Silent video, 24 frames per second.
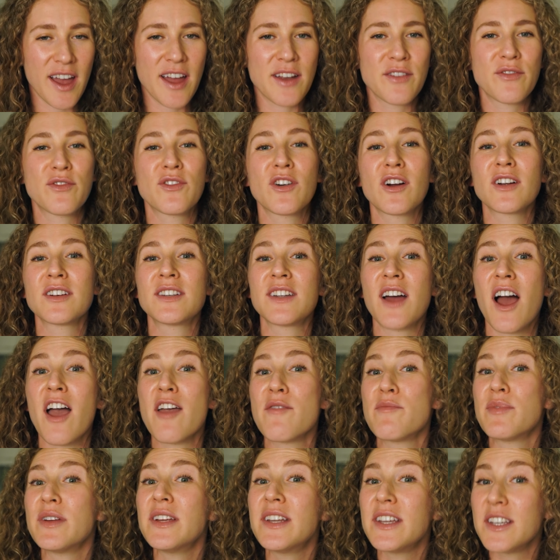and for our
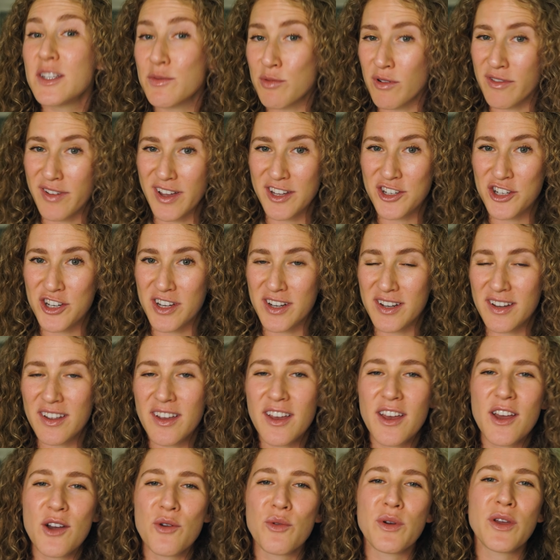diabetes prevention.
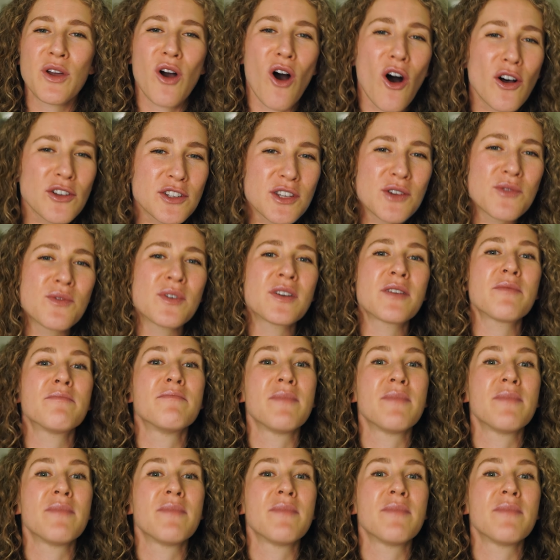We also want to